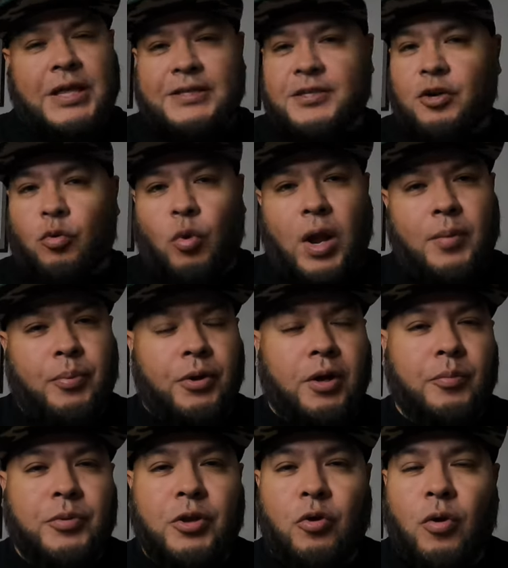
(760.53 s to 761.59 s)
that's going to wrap it
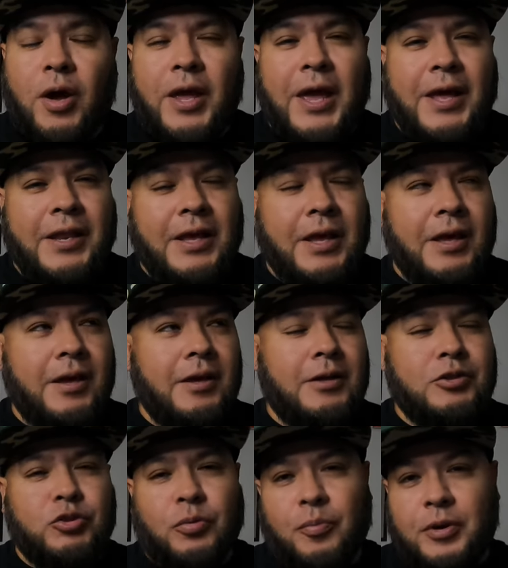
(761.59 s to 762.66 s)
up. You know, I had a
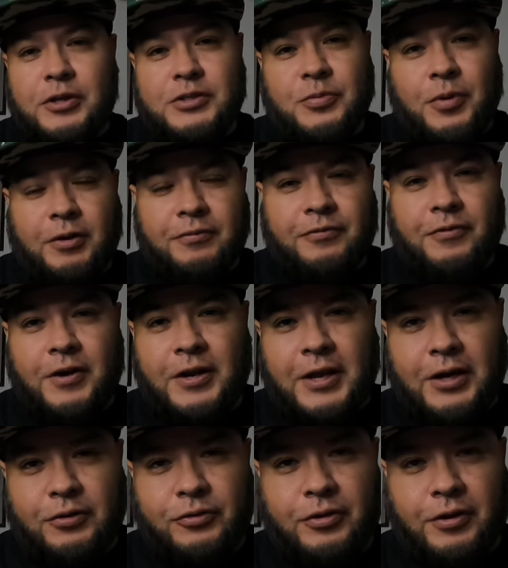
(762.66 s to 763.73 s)
tremendous amount of fun
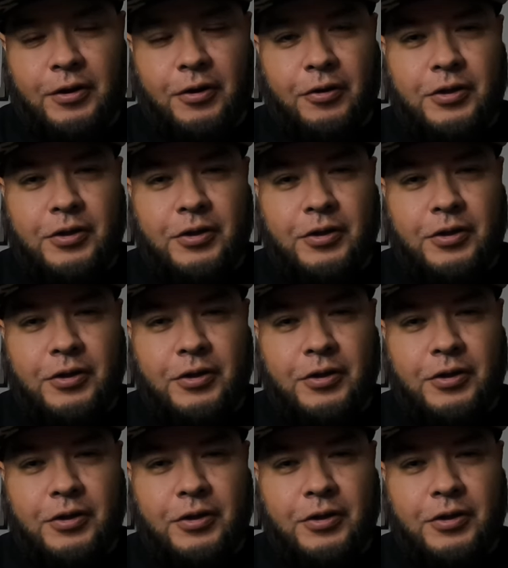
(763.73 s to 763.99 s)
out there.